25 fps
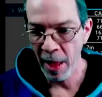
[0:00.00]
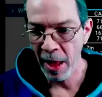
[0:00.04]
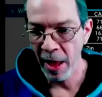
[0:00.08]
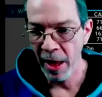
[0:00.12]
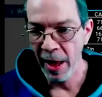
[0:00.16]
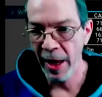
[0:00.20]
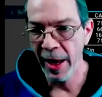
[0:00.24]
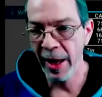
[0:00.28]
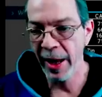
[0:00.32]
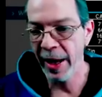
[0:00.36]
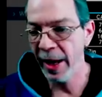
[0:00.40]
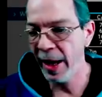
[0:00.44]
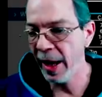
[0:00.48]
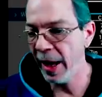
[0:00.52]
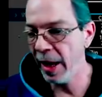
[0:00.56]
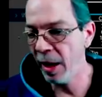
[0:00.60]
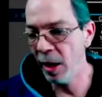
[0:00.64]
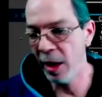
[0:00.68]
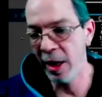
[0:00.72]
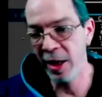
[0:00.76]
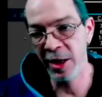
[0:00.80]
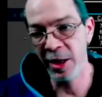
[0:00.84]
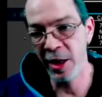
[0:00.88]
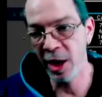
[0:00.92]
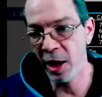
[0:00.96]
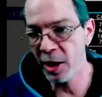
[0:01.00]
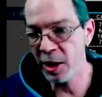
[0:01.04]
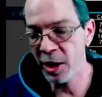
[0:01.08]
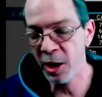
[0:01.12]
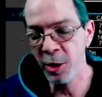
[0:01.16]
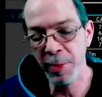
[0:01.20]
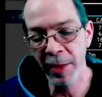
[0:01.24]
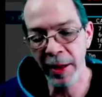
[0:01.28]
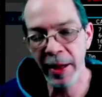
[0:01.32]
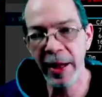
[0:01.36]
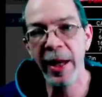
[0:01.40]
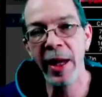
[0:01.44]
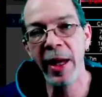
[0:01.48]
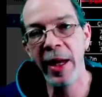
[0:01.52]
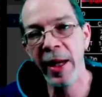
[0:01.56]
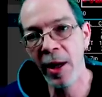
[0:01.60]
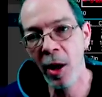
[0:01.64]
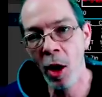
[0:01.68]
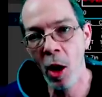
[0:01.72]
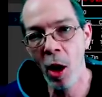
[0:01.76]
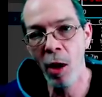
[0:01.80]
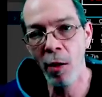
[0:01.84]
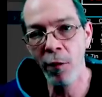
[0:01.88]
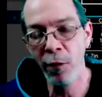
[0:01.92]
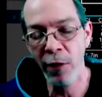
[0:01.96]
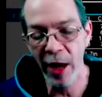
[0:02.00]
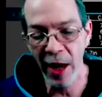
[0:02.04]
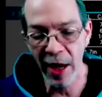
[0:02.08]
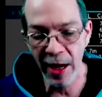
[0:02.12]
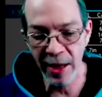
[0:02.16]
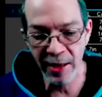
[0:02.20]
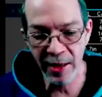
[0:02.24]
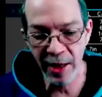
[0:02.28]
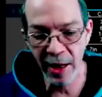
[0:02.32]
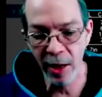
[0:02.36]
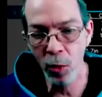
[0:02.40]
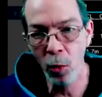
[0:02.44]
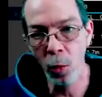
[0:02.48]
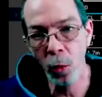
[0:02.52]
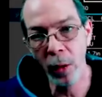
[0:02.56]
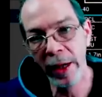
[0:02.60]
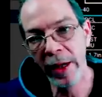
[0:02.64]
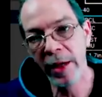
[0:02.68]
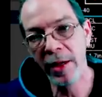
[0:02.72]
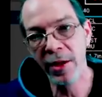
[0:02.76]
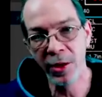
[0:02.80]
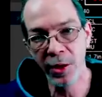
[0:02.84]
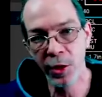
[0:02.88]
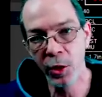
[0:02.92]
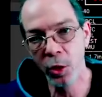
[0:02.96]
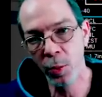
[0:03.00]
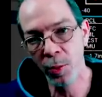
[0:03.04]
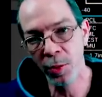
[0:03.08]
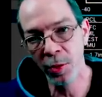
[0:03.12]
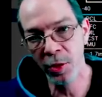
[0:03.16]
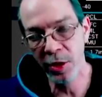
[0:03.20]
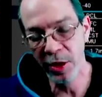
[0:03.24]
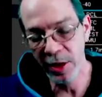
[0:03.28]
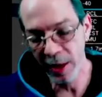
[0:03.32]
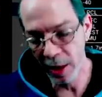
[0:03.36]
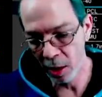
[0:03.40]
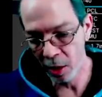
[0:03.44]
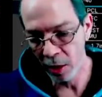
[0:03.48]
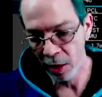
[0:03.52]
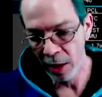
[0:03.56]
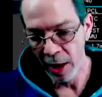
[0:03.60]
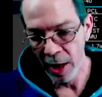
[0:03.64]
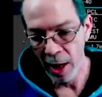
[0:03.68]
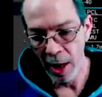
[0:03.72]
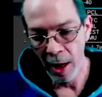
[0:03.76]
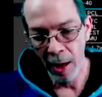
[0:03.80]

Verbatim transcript: And it, it does begin off as a weak supercell.